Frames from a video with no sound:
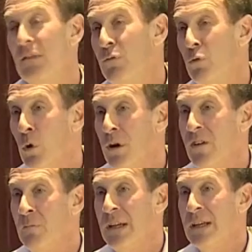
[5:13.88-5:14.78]
4
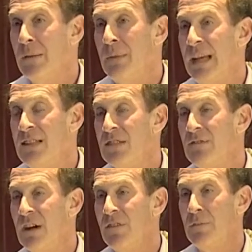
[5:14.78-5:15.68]
have become heads
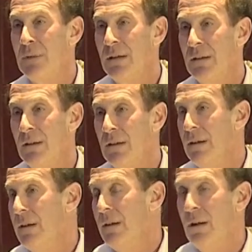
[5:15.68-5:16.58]
of government.
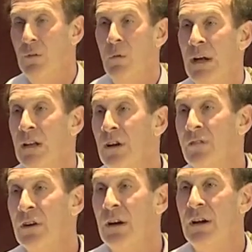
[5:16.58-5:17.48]
Well
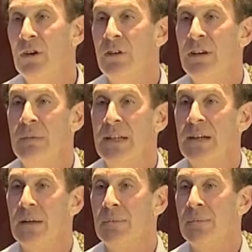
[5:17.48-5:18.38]
over 100 have
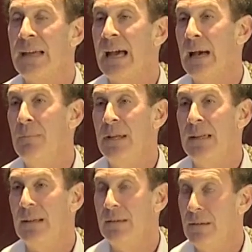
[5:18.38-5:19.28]
become
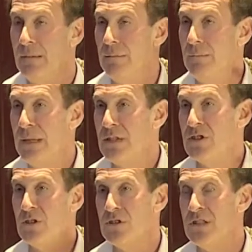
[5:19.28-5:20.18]
cabinet
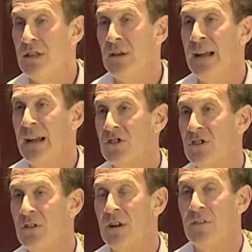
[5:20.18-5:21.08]
ministers in their
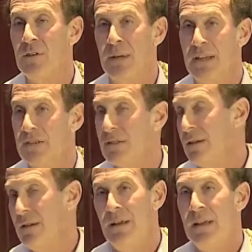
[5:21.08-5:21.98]
national governments.
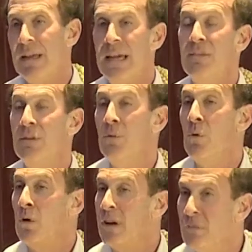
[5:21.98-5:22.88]
Even
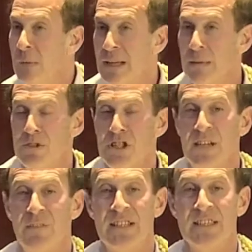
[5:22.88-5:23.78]
more have become
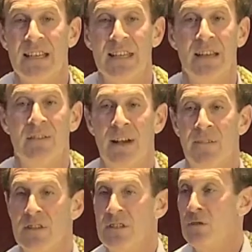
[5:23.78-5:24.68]
chief executive
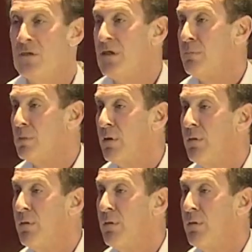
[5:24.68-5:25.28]
officers of